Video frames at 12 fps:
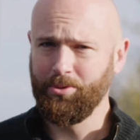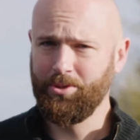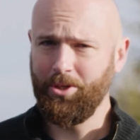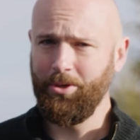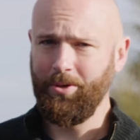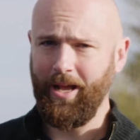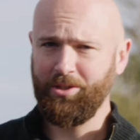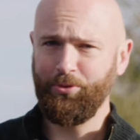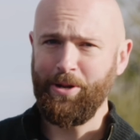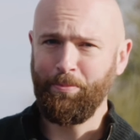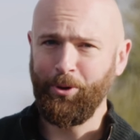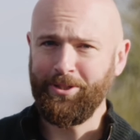do. That
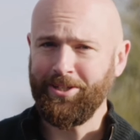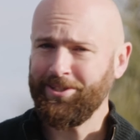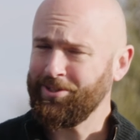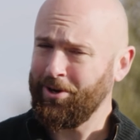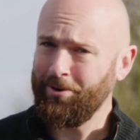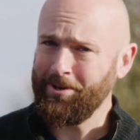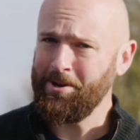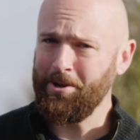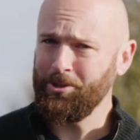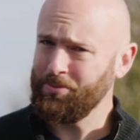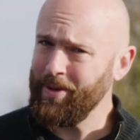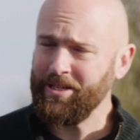three-pointed star on the
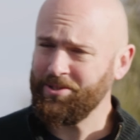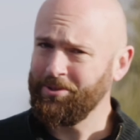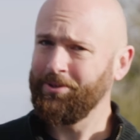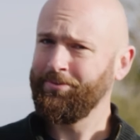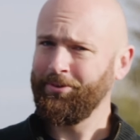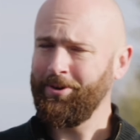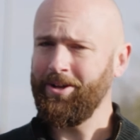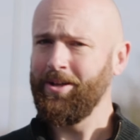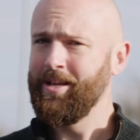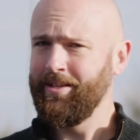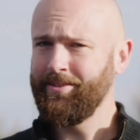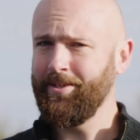nose means an awful lot
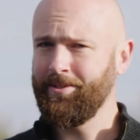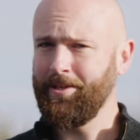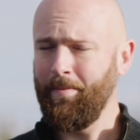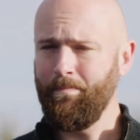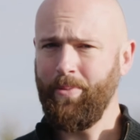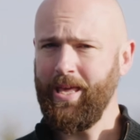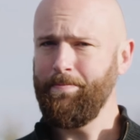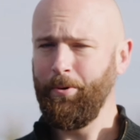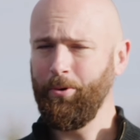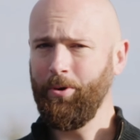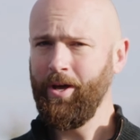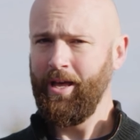to some
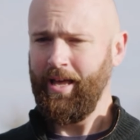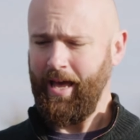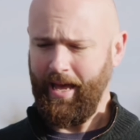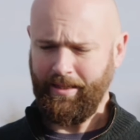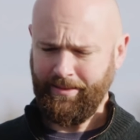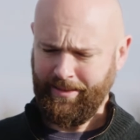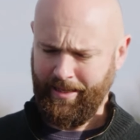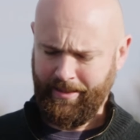people, and